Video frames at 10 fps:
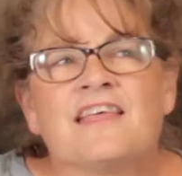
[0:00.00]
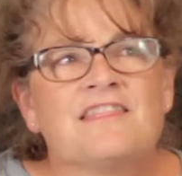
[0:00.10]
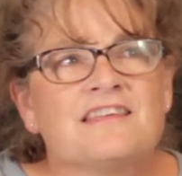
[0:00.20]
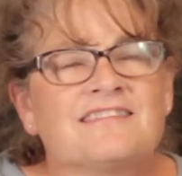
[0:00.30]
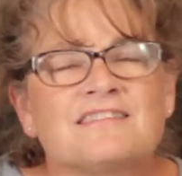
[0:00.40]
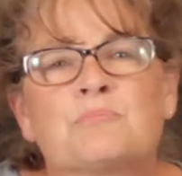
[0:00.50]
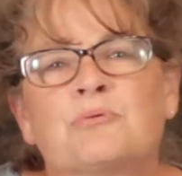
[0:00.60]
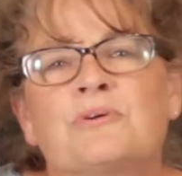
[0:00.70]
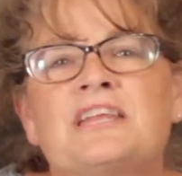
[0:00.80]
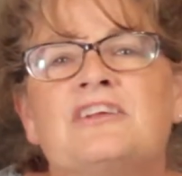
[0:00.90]
This is a
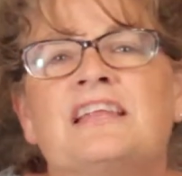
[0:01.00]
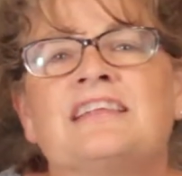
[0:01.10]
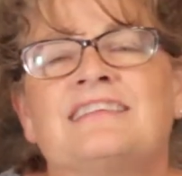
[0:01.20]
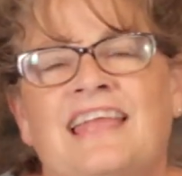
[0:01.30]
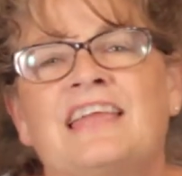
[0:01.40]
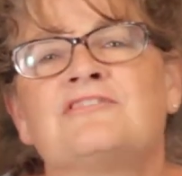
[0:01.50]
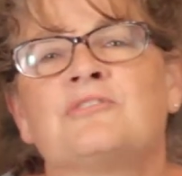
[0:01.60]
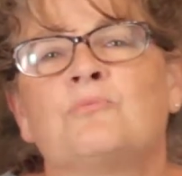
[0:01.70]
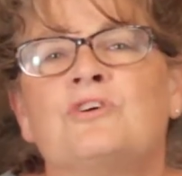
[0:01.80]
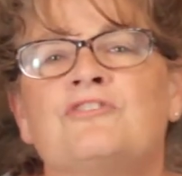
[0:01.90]
pretty good
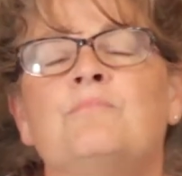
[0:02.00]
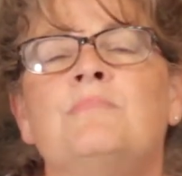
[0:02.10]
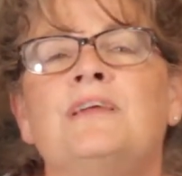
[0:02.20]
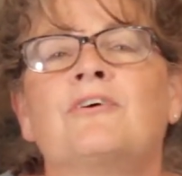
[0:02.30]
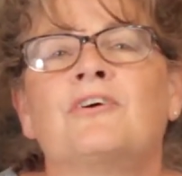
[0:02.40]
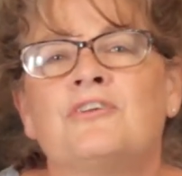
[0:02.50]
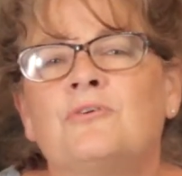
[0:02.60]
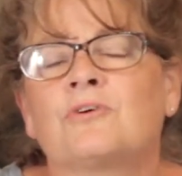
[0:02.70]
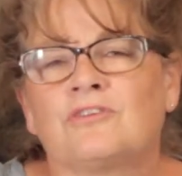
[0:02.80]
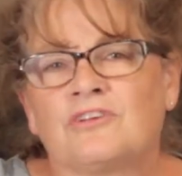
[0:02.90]
indication which mirror
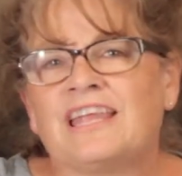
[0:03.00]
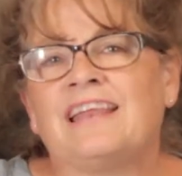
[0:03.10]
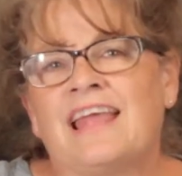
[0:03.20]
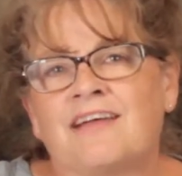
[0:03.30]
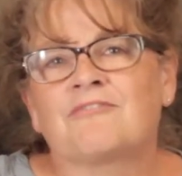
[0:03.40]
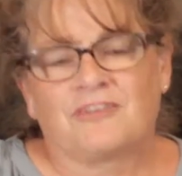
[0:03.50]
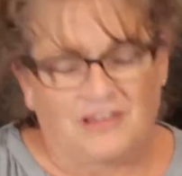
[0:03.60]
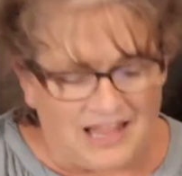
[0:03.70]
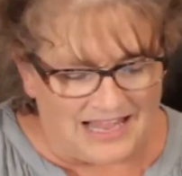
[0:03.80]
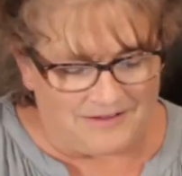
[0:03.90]
you are looking at for
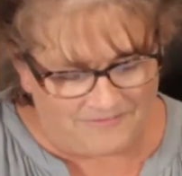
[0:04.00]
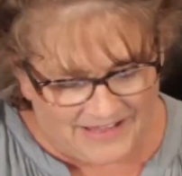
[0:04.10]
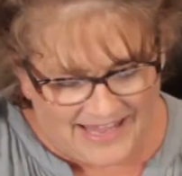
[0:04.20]
life.